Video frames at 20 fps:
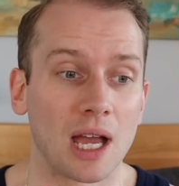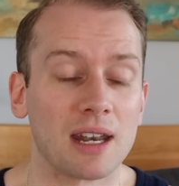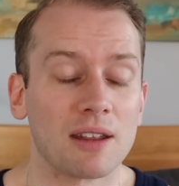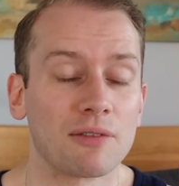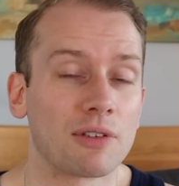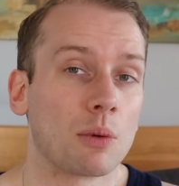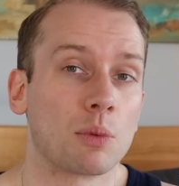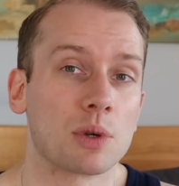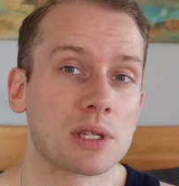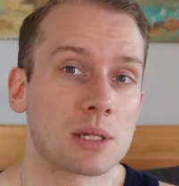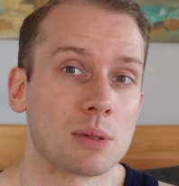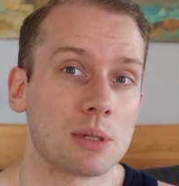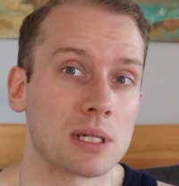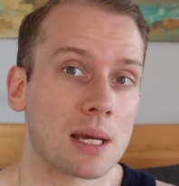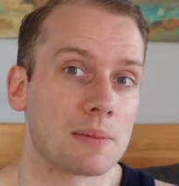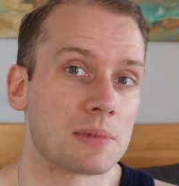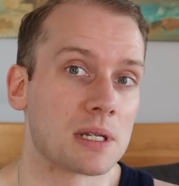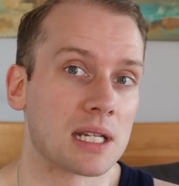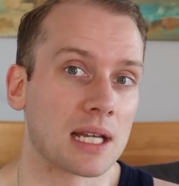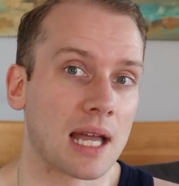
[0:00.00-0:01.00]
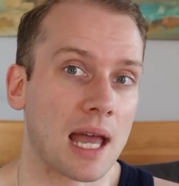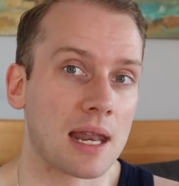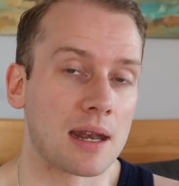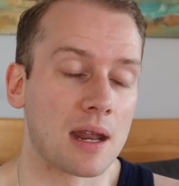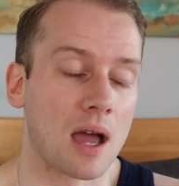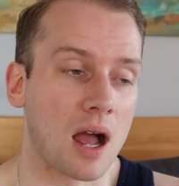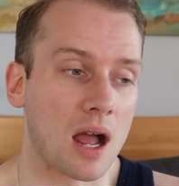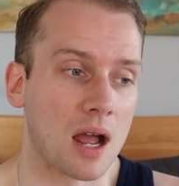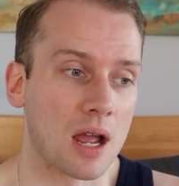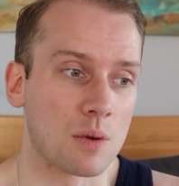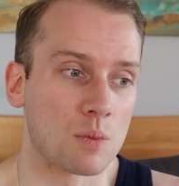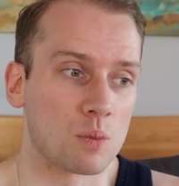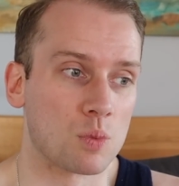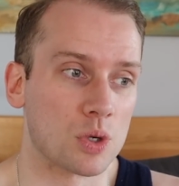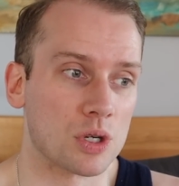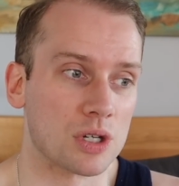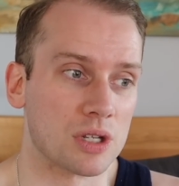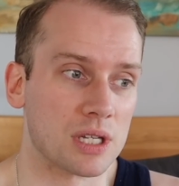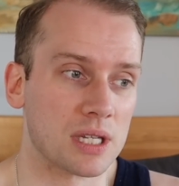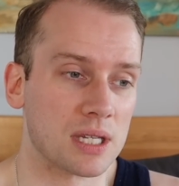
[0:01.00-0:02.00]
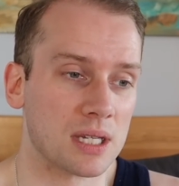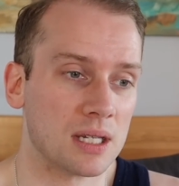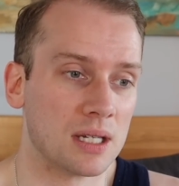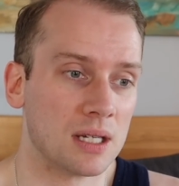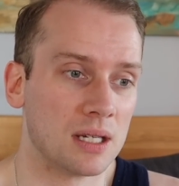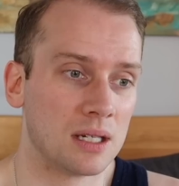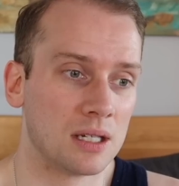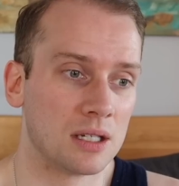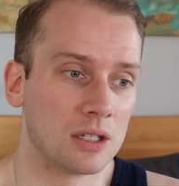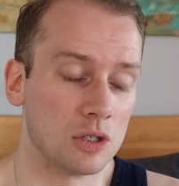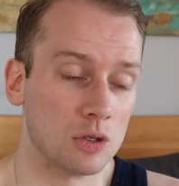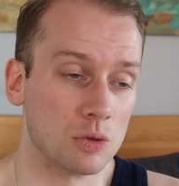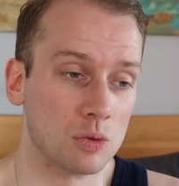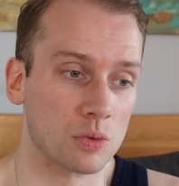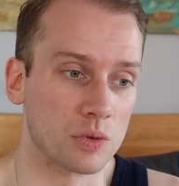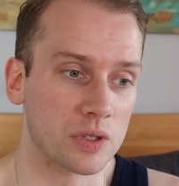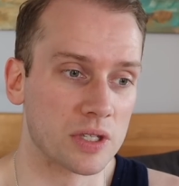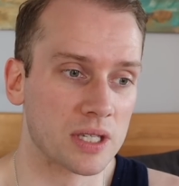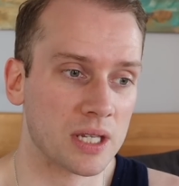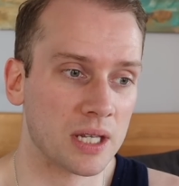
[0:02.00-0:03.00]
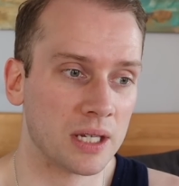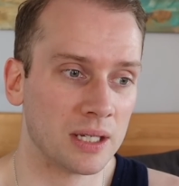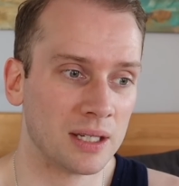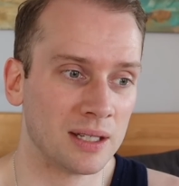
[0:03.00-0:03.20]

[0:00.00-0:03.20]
And if I was to attempt it again, I would use